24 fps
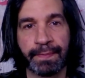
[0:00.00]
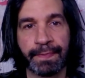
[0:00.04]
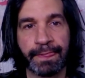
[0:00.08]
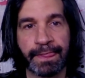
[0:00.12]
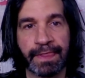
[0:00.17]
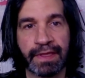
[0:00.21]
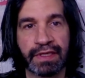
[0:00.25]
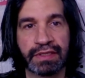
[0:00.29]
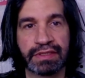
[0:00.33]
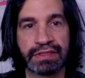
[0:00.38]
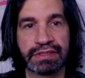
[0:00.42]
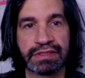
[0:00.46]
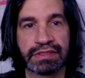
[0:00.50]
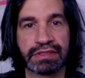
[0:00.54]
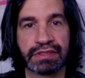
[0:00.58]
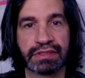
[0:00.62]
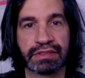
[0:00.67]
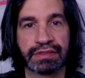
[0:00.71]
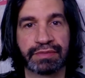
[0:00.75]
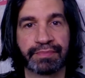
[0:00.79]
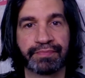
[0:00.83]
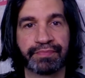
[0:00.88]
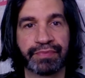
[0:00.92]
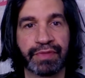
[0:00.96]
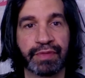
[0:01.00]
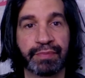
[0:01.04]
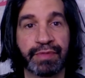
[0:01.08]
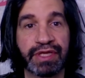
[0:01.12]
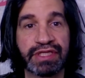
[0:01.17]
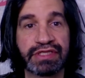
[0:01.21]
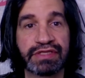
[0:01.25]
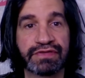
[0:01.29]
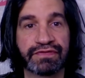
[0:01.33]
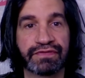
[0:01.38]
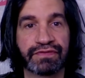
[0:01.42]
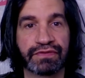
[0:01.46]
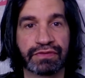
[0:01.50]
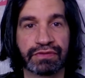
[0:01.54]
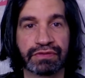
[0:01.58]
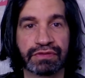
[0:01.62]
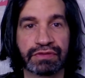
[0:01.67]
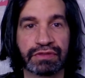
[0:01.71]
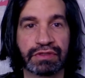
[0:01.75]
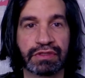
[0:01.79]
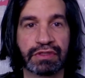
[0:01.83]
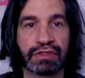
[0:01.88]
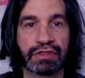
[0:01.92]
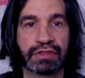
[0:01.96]
It's a
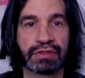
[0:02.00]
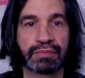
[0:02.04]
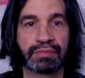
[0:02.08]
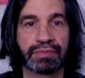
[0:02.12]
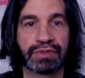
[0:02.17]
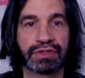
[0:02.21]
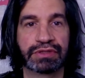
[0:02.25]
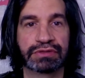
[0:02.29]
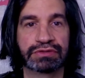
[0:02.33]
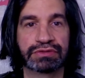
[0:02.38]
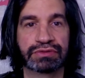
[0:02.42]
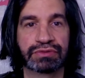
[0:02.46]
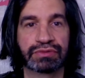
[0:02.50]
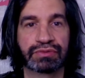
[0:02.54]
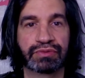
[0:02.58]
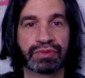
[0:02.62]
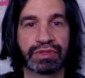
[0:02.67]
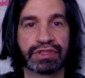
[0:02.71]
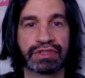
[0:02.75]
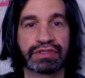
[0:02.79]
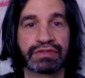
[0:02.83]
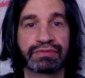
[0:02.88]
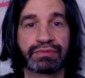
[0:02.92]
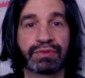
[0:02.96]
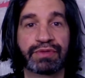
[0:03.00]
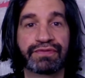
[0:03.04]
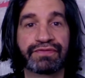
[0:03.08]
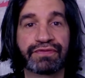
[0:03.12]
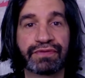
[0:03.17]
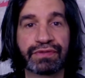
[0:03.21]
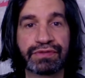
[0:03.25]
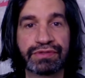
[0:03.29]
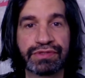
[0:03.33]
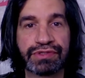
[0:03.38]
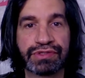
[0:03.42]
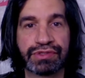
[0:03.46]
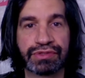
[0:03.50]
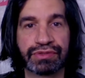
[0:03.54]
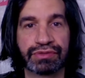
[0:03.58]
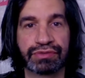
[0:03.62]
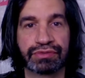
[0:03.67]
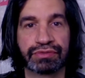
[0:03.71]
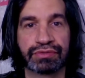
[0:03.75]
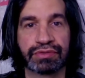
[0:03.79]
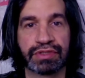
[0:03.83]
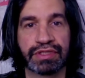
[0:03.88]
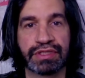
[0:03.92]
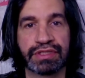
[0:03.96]
metaphor, but what it refers
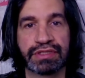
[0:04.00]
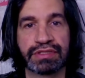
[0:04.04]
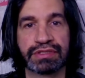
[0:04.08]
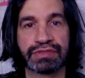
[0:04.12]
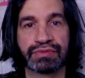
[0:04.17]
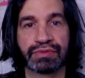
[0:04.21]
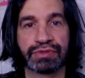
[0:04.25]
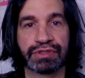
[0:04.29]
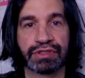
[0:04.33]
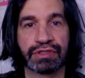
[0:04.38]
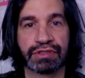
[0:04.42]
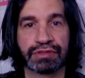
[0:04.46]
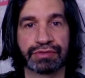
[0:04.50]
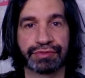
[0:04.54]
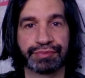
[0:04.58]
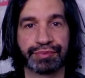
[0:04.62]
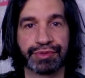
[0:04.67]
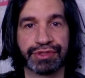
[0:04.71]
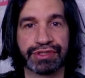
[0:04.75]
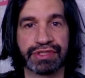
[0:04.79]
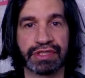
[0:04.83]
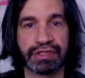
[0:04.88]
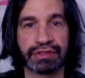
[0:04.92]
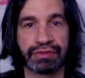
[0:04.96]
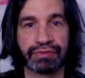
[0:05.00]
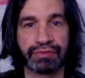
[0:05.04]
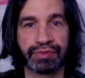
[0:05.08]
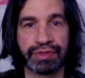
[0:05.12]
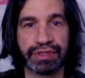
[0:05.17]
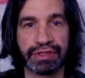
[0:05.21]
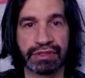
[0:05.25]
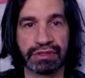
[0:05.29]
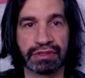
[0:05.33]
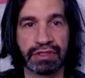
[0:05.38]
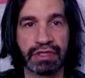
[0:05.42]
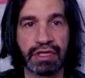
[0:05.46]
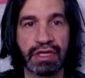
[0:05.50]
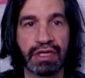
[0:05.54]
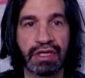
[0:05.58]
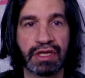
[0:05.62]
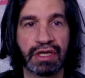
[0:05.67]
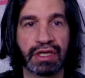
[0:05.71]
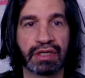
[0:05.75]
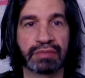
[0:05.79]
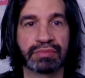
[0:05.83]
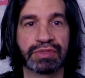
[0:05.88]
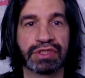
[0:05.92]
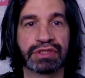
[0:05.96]
to is 100% real.
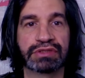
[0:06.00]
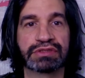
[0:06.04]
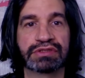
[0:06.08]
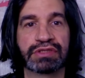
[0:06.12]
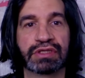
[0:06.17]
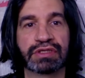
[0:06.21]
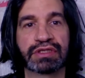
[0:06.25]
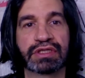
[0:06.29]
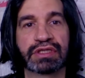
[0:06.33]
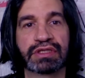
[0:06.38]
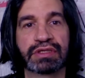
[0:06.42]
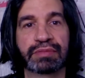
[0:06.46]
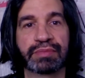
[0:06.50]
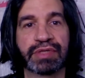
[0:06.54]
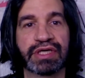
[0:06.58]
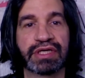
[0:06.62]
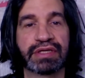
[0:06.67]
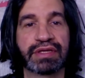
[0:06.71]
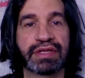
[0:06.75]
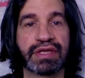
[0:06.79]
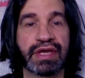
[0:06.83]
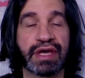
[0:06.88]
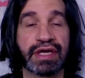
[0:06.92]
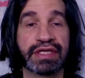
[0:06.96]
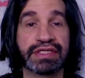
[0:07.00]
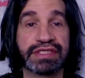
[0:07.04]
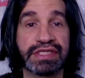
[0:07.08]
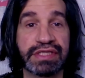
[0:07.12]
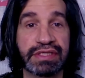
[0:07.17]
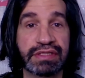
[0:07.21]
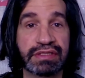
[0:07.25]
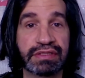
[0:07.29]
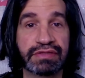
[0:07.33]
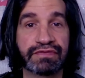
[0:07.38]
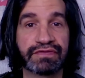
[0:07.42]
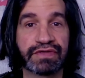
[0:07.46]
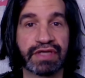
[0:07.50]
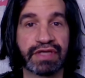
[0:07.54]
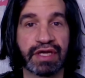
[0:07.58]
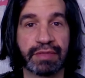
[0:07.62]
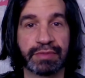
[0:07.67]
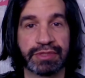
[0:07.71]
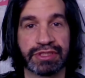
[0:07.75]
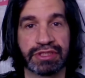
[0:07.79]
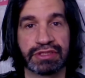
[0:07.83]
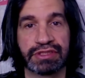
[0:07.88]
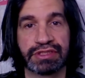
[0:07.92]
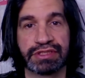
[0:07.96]
I'm not talking about the idea of
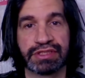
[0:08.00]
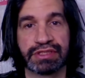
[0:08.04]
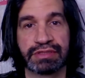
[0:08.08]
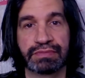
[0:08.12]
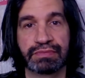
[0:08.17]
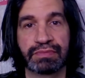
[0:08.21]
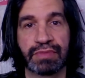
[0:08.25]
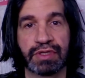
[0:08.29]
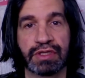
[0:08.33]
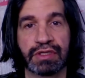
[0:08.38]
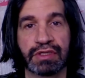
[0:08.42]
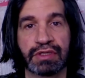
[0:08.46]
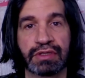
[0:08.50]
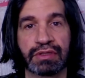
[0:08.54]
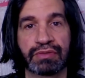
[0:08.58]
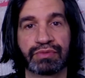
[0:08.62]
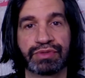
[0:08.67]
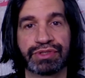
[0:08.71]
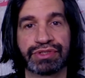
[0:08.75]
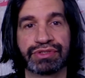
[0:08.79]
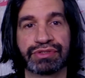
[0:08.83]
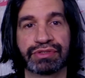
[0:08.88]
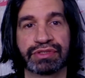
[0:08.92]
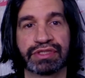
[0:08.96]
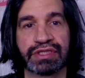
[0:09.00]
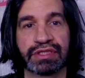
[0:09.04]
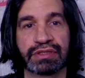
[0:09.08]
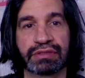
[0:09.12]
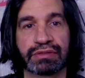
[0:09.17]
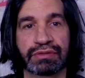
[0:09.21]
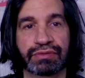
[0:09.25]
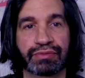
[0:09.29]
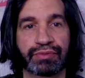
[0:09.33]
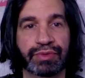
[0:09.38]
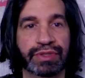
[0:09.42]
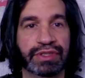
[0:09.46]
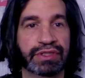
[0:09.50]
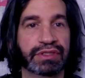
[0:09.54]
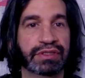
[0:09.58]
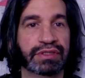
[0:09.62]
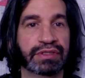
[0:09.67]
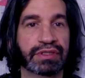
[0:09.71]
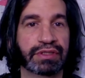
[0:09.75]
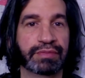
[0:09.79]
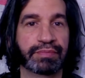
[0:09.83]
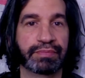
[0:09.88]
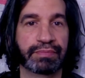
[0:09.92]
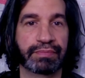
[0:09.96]
capitalism, which you can read
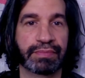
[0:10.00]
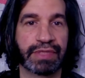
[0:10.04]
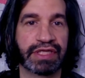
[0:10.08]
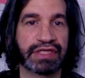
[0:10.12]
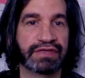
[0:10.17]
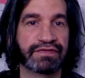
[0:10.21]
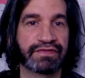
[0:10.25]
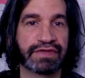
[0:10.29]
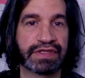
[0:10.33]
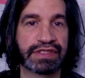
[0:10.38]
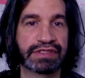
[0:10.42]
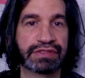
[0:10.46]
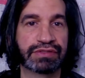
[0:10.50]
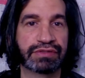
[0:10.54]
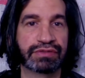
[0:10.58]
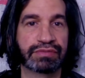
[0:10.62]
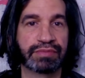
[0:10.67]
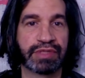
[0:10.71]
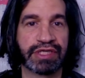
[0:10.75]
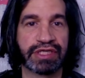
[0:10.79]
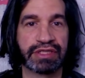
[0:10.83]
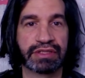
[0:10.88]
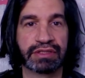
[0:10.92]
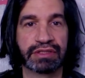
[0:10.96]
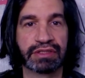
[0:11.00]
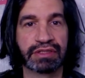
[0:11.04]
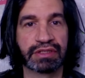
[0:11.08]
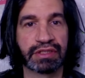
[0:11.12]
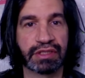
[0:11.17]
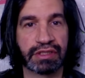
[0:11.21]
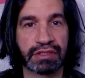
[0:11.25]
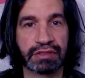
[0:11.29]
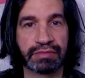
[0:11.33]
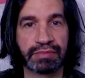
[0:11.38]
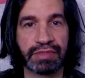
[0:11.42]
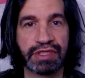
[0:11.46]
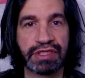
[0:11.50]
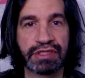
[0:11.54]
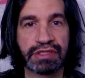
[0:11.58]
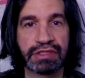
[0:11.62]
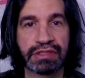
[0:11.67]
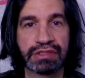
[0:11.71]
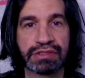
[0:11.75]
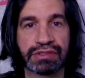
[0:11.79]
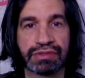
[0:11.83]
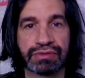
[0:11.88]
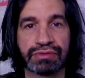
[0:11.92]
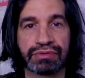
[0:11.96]
in a manifesto by Karl
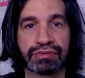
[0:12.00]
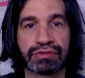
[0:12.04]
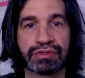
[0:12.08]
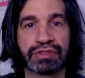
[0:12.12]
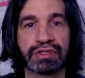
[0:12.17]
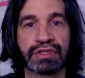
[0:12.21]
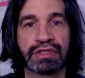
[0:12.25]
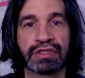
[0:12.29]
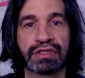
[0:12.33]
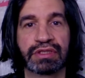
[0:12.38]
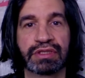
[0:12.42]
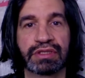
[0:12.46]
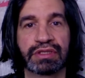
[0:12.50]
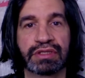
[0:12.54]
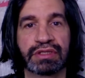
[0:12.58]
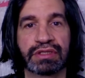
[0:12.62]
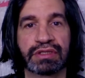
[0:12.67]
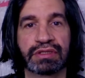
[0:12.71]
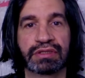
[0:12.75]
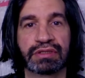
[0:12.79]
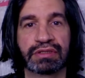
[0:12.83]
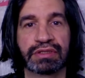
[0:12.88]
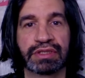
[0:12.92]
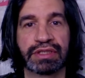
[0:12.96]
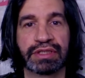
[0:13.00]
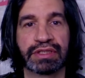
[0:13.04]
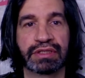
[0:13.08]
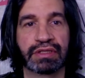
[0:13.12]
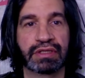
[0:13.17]
Marx or in a